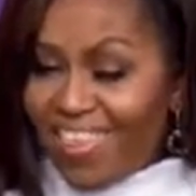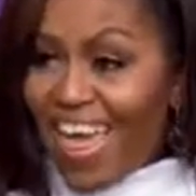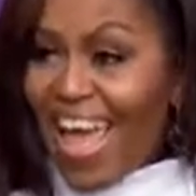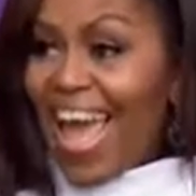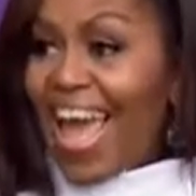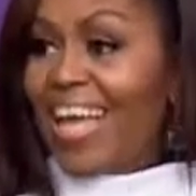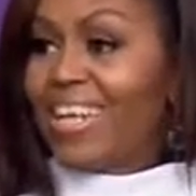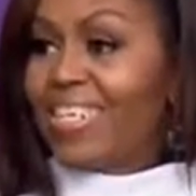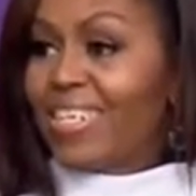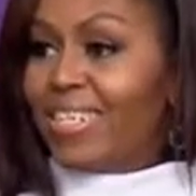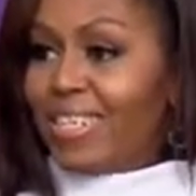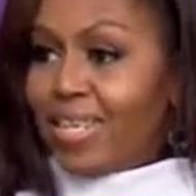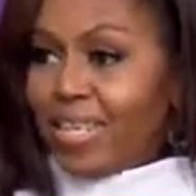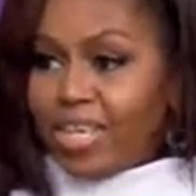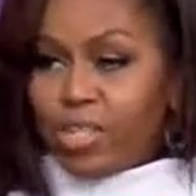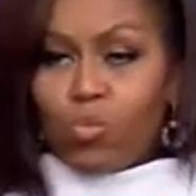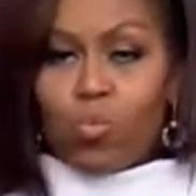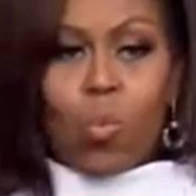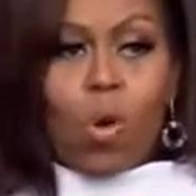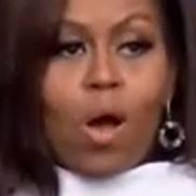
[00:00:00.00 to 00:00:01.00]
that
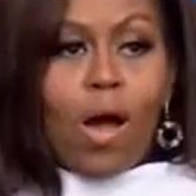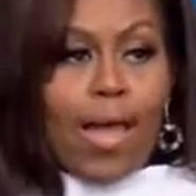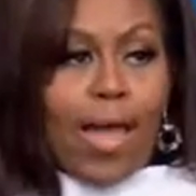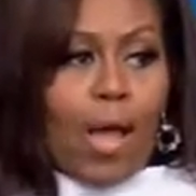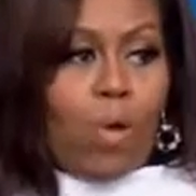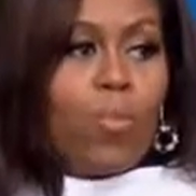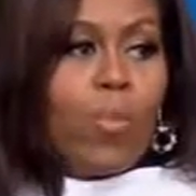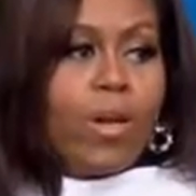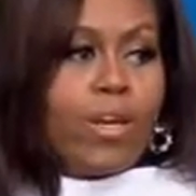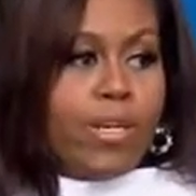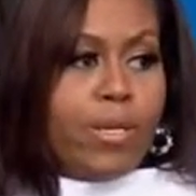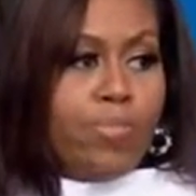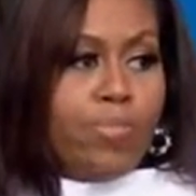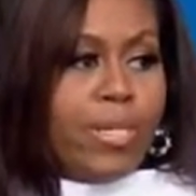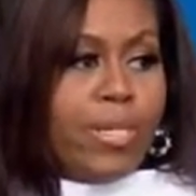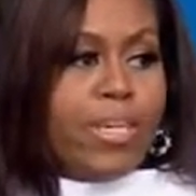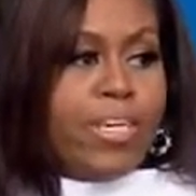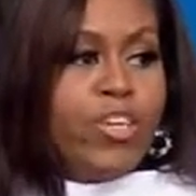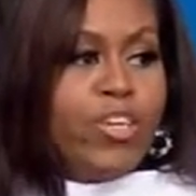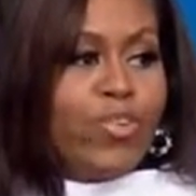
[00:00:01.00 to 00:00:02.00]
is why I wanted to
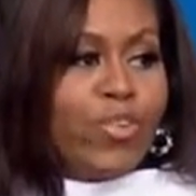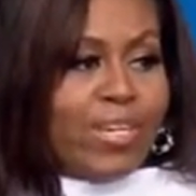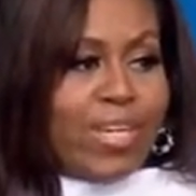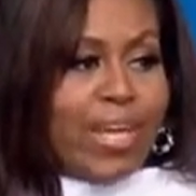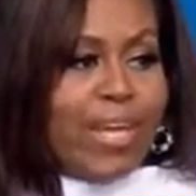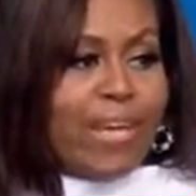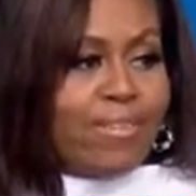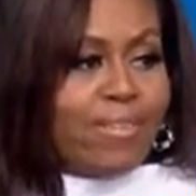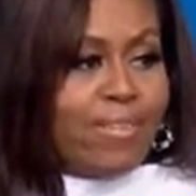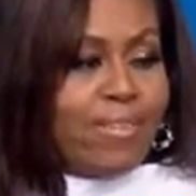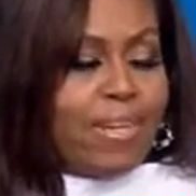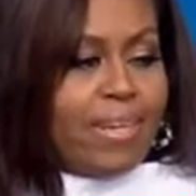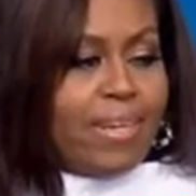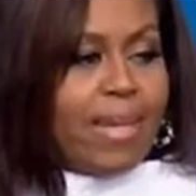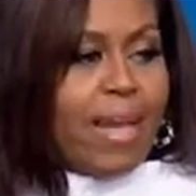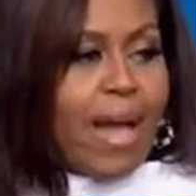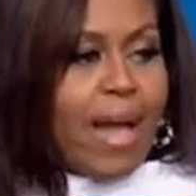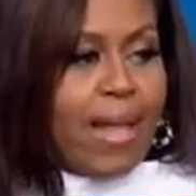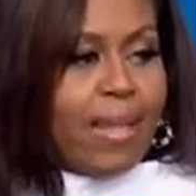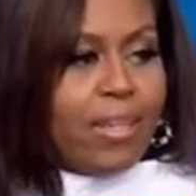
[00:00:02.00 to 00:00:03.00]
be here today at City
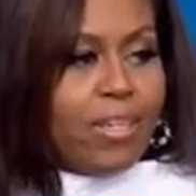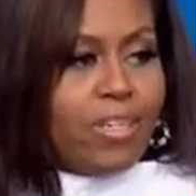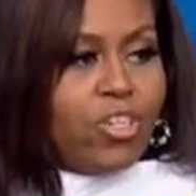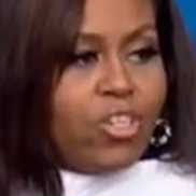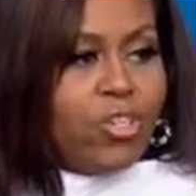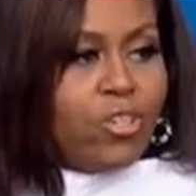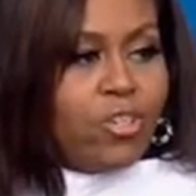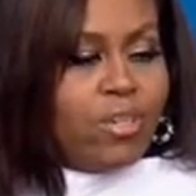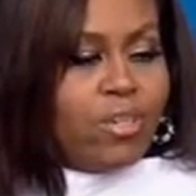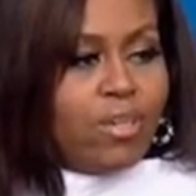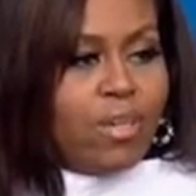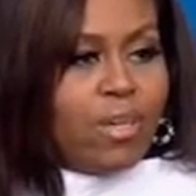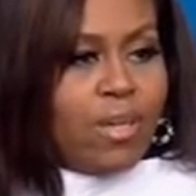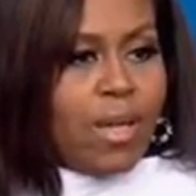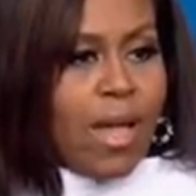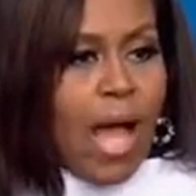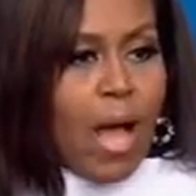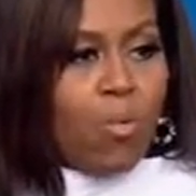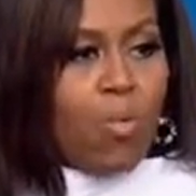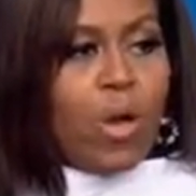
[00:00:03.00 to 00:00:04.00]
College.
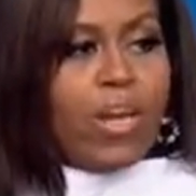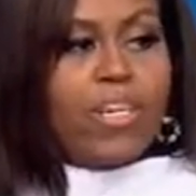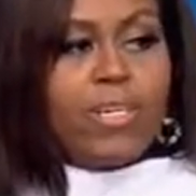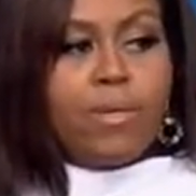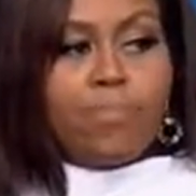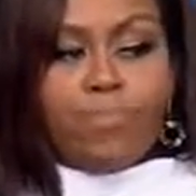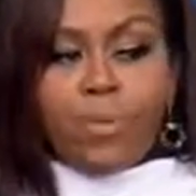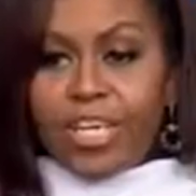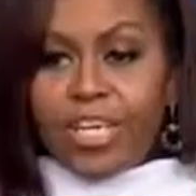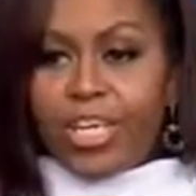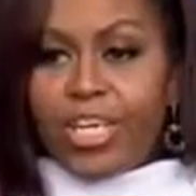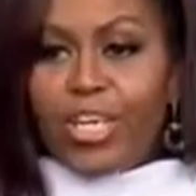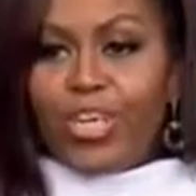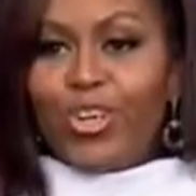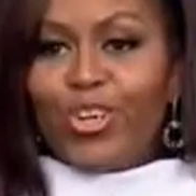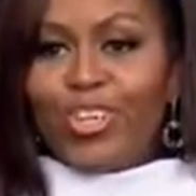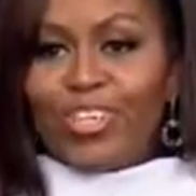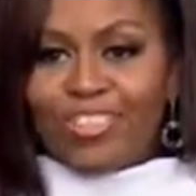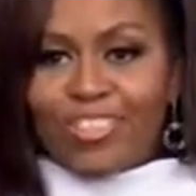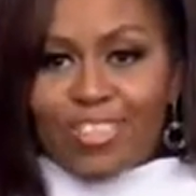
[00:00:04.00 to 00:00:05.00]
I wanted to be
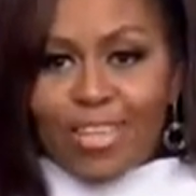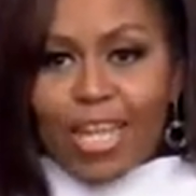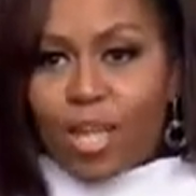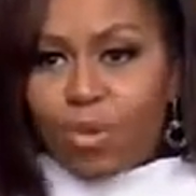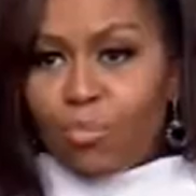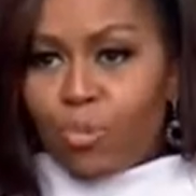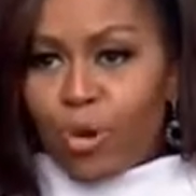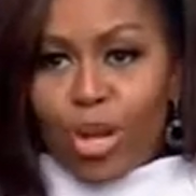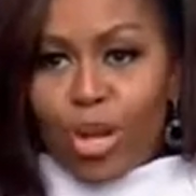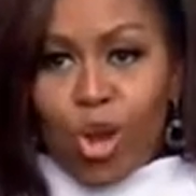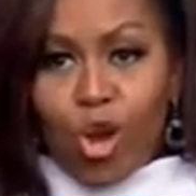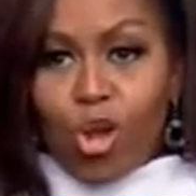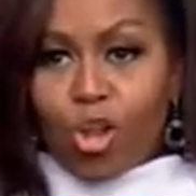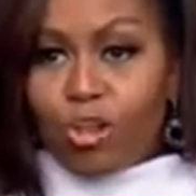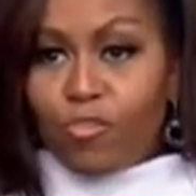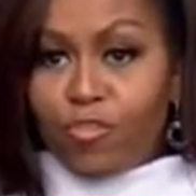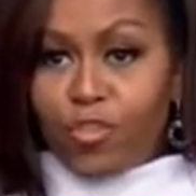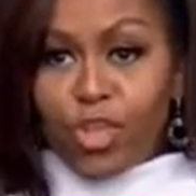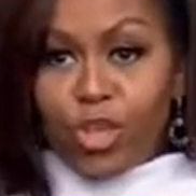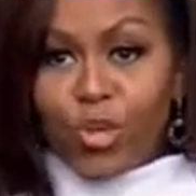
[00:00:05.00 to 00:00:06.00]
here to celebrate all
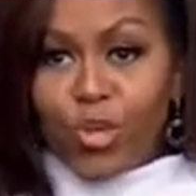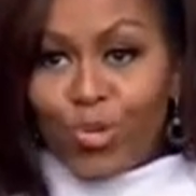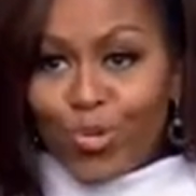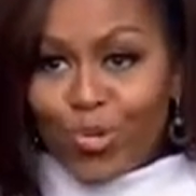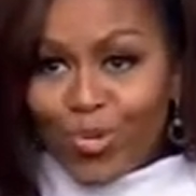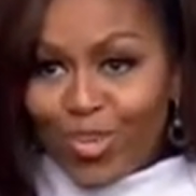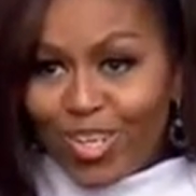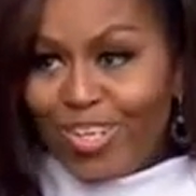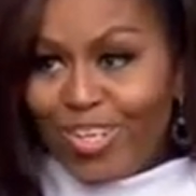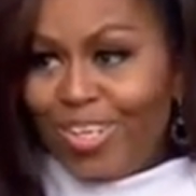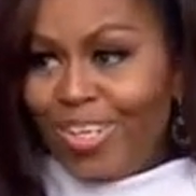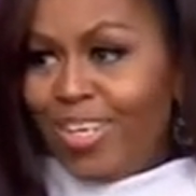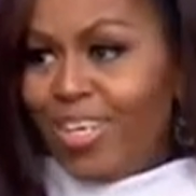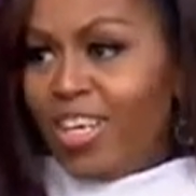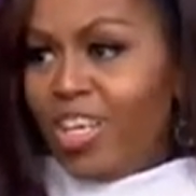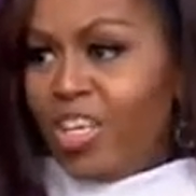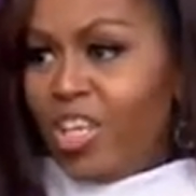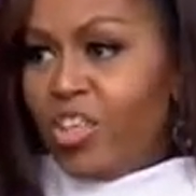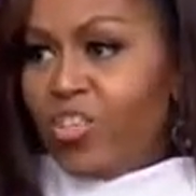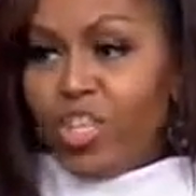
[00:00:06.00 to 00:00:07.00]
of you,
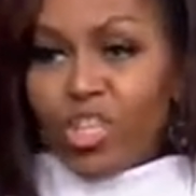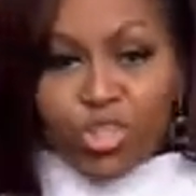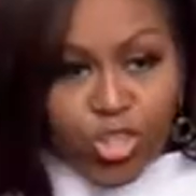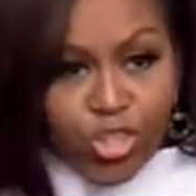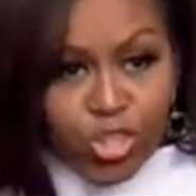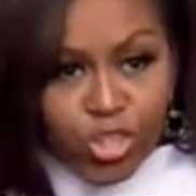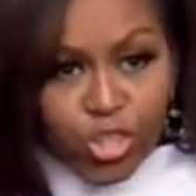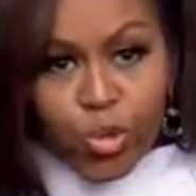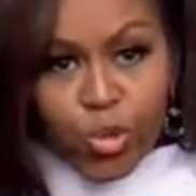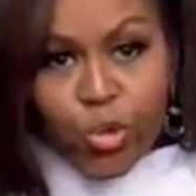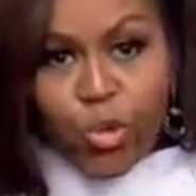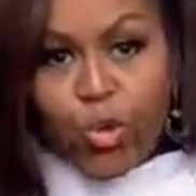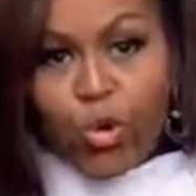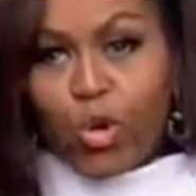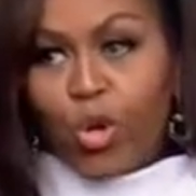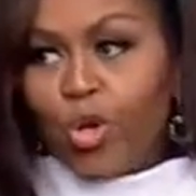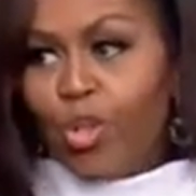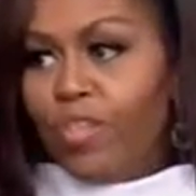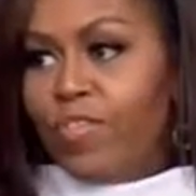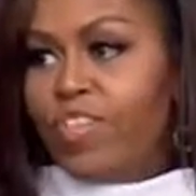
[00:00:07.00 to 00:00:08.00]
this
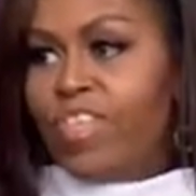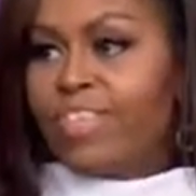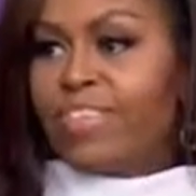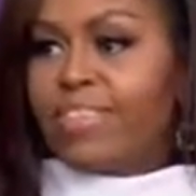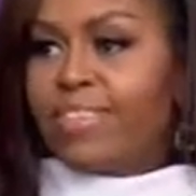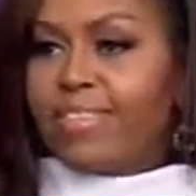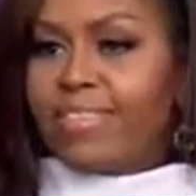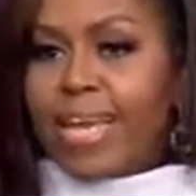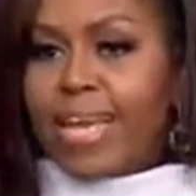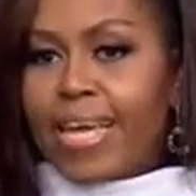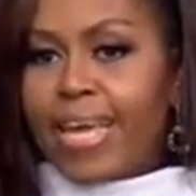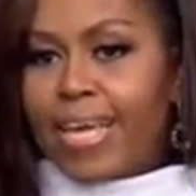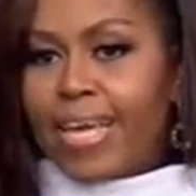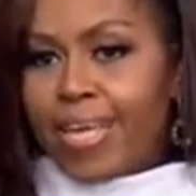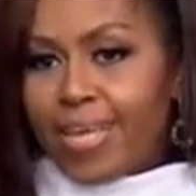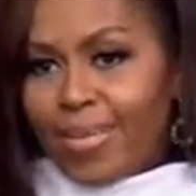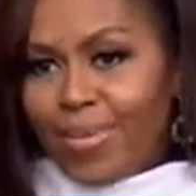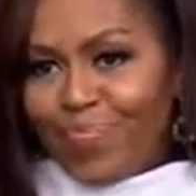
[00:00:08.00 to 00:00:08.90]
school, this city,